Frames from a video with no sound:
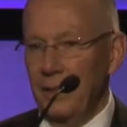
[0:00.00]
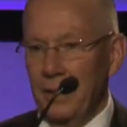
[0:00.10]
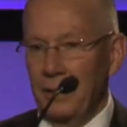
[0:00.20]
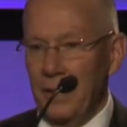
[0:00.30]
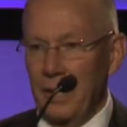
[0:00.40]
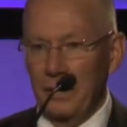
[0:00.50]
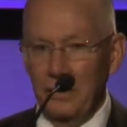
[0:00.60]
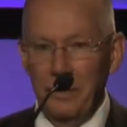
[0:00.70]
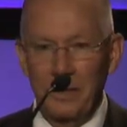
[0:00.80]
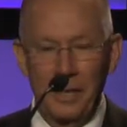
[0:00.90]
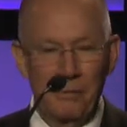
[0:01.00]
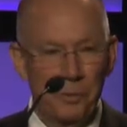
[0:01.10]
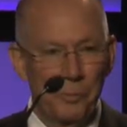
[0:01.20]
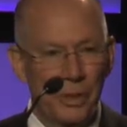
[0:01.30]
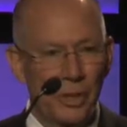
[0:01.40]
and give
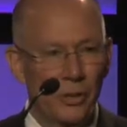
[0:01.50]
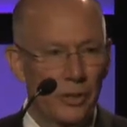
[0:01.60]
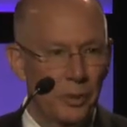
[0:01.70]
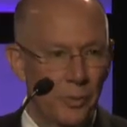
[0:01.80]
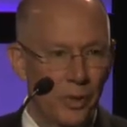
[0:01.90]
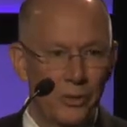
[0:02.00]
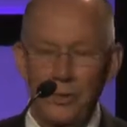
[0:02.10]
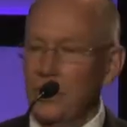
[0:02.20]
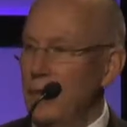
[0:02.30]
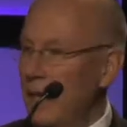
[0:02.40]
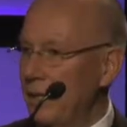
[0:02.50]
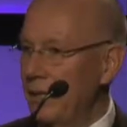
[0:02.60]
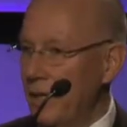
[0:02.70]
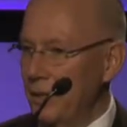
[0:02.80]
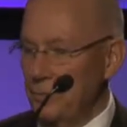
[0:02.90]
some encouraging words to you and
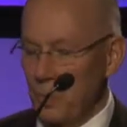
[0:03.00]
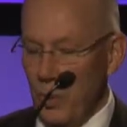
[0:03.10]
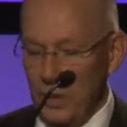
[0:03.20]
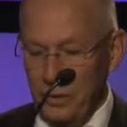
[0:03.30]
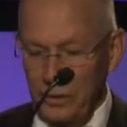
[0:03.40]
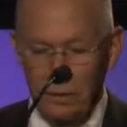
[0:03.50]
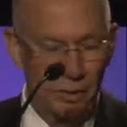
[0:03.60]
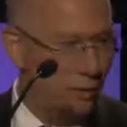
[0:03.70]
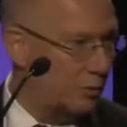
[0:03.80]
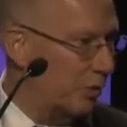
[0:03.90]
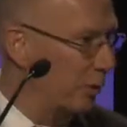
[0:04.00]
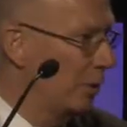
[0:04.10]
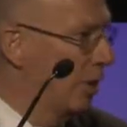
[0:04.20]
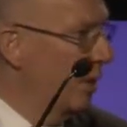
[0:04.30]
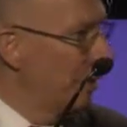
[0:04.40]
take some questions too. So
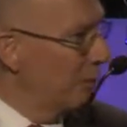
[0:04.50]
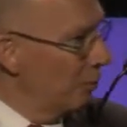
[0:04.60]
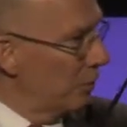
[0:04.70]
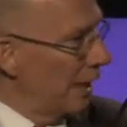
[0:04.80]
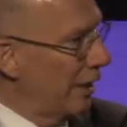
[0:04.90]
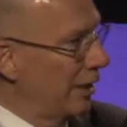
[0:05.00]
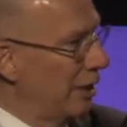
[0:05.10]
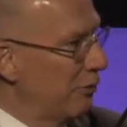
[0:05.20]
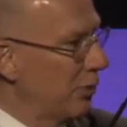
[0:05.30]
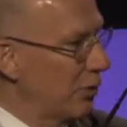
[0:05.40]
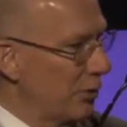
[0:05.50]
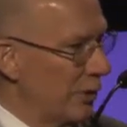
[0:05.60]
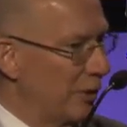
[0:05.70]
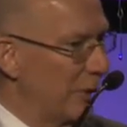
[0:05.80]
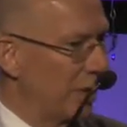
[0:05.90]
without any further
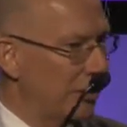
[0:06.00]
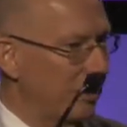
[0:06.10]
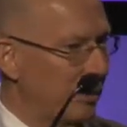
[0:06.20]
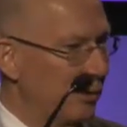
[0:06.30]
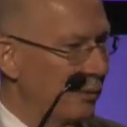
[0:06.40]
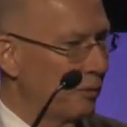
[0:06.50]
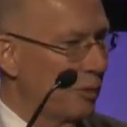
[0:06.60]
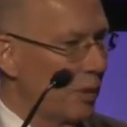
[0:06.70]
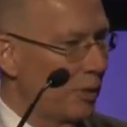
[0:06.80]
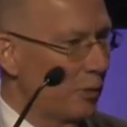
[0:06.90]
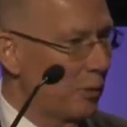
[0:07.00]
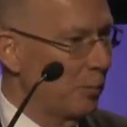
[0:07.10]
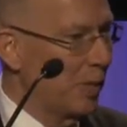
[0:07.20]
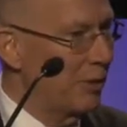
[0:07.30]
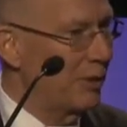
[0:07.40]
introduction, because you all know him
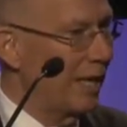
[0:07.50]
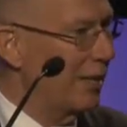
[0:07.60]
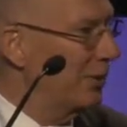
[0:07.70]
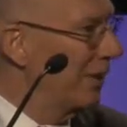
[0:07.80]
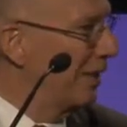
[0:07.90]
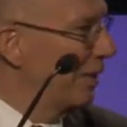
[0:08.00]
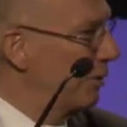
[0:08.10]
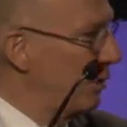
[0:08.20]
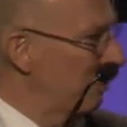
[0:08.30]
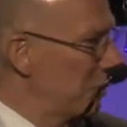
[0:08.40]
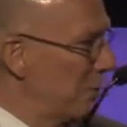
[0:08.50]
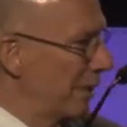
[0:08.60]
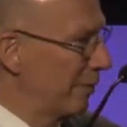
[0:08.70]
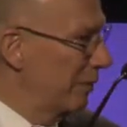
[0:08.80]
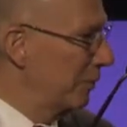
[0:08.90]
better than I do, I think, Governor
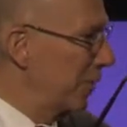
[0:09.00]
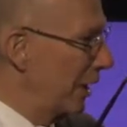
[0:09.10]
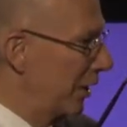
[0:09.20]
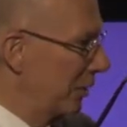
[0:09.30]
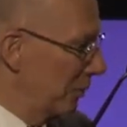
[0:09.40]
Bevin. Thank you.